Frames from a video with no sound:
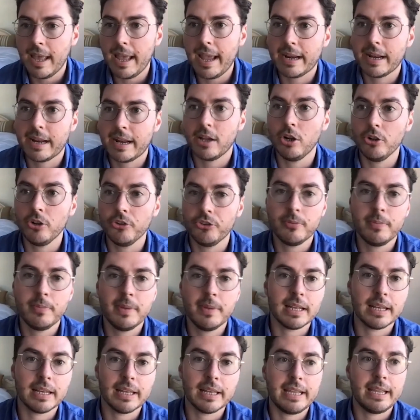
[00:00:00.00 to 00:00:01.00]
And I
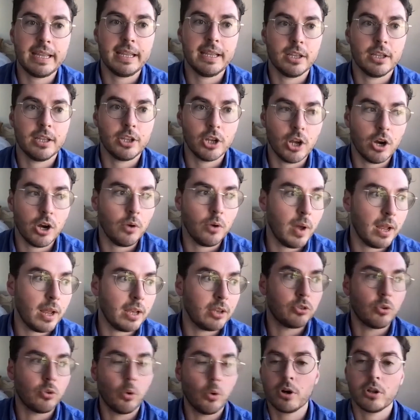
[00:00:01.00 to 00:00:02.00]
ultimately,
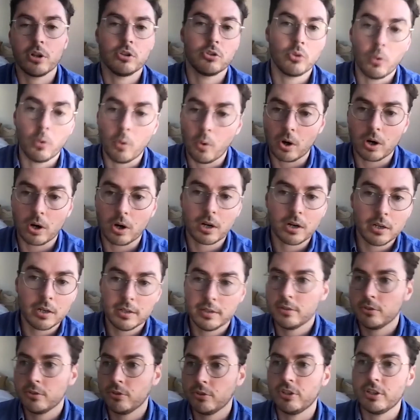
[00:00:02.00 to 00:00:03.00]
went door to door
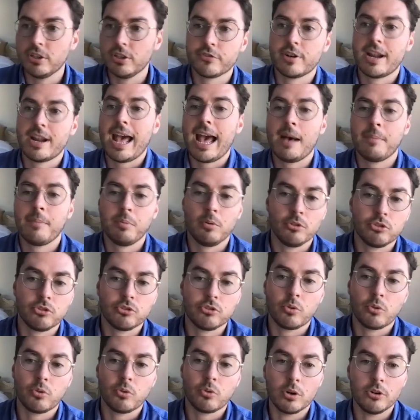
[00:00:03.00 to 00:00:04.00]
to different Apple
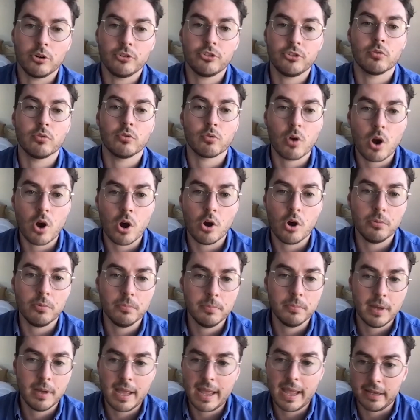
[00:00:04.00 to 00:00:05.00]
stores in Rome
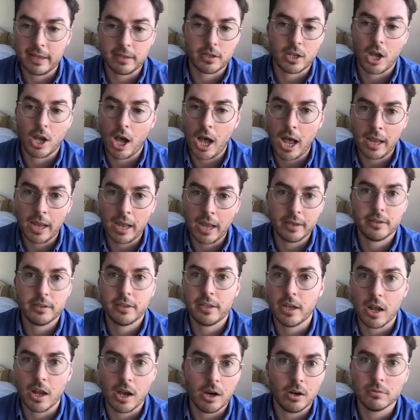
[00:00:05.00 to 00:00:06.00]
and got,
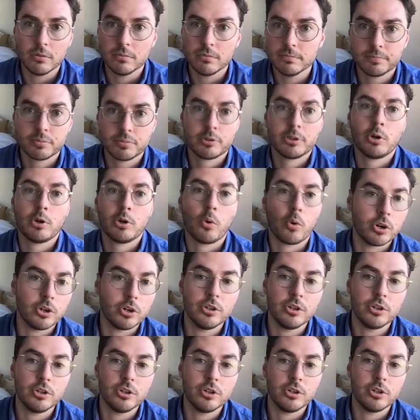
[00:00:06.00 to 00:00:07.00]

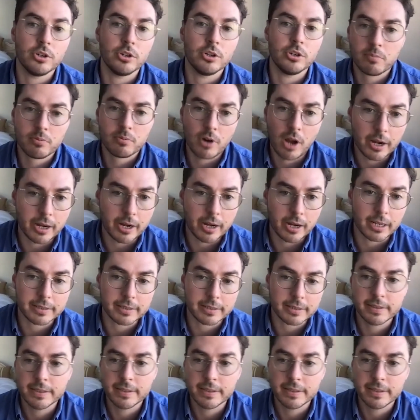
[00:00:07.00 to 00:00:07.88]
pre-orders for the product.